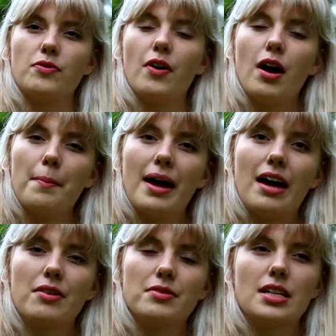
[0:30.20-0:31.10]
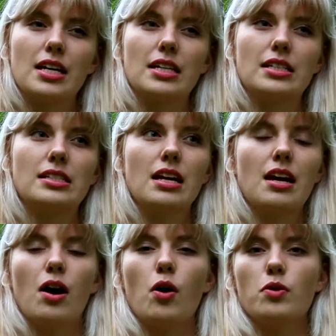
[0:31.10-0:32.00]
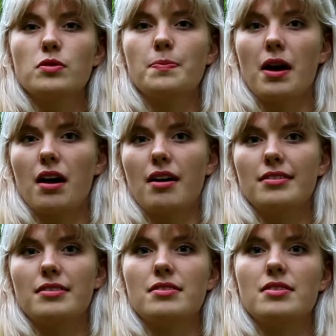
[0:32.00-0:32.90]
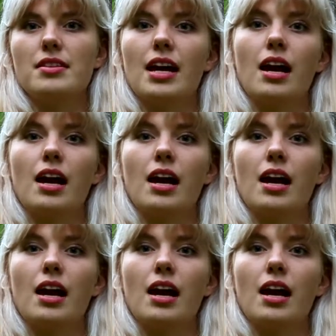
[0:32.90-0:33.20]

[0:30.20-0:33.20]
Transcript: farmhouses, old barns. They